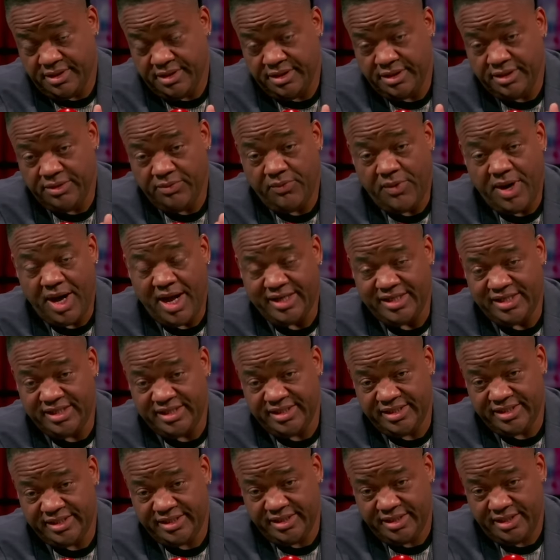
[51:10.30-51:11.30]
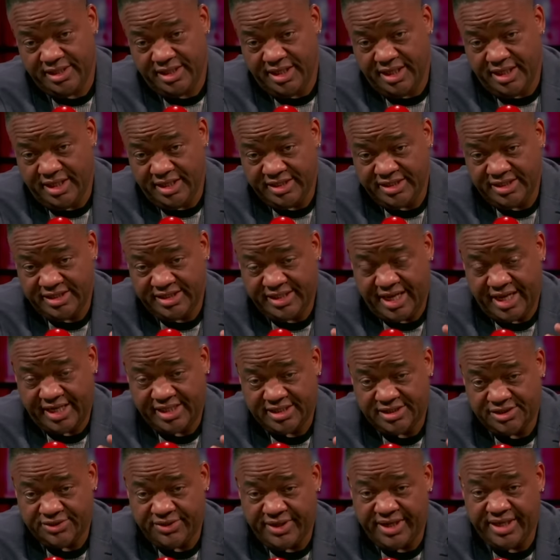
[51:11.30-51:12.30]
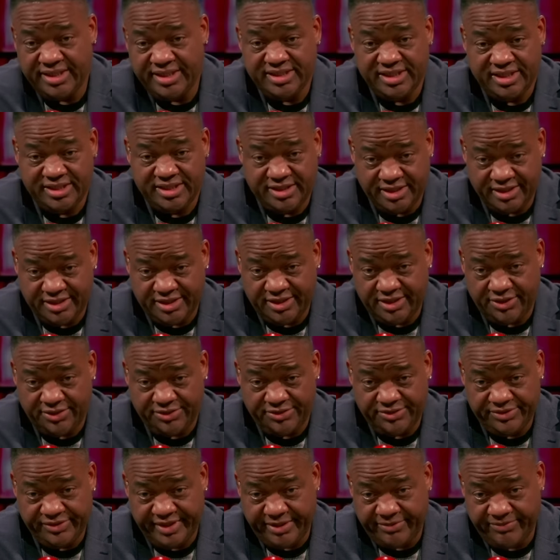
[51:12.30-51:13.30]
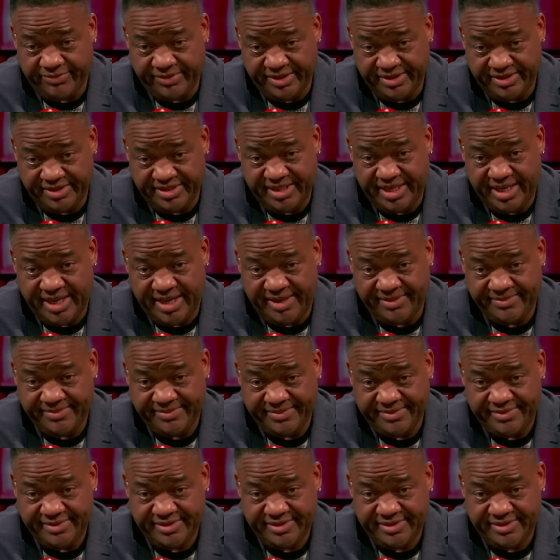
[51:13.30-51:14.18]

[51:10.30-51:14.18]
You're watching a sex transition surgery in real time.